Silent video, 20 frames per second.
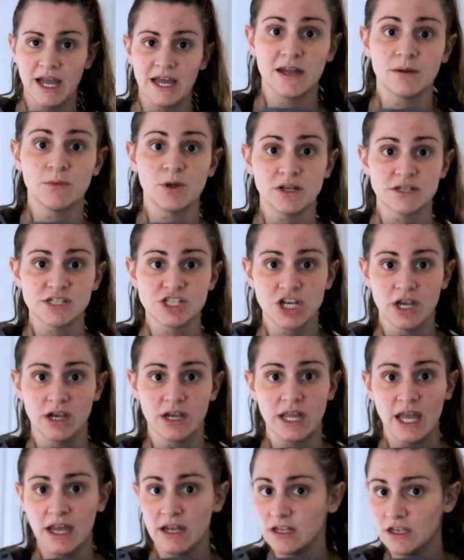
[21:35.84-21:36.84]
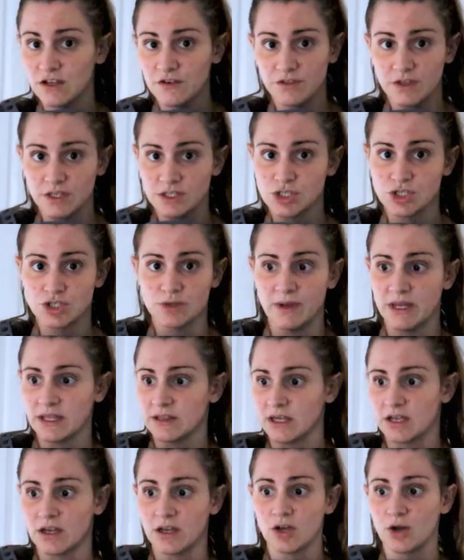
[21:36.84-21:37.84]
And I'm not sharing any of this to make
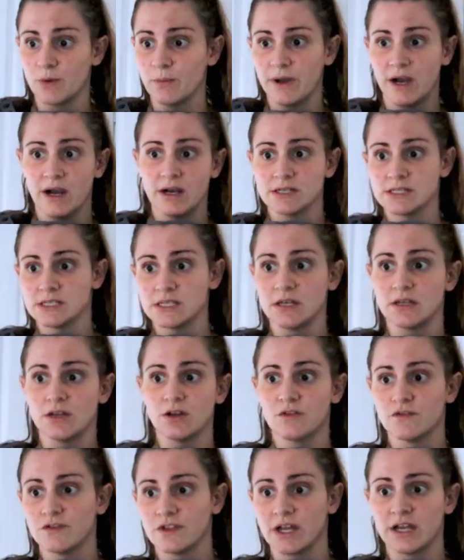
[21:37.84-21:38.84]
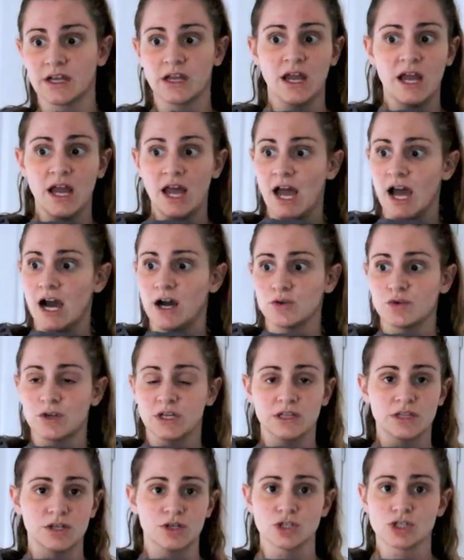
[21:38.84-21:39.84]
like a comparison of like how
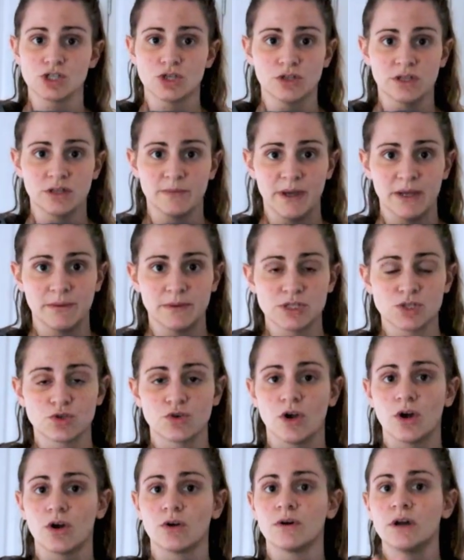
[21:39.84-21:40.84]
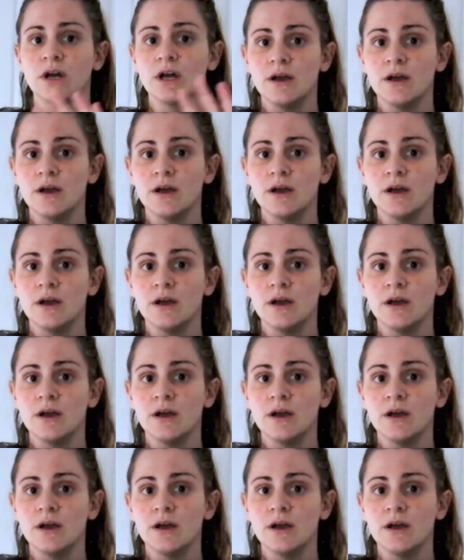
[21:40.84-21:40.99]
quickly or slowly babies grow.